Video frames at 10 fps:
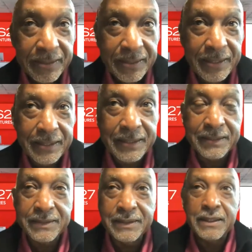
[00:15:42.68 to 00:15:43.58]

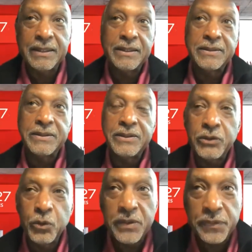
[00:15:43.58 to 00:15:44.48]
and
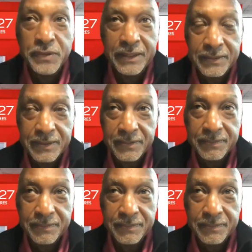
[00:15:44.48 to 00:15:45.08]
you would think that,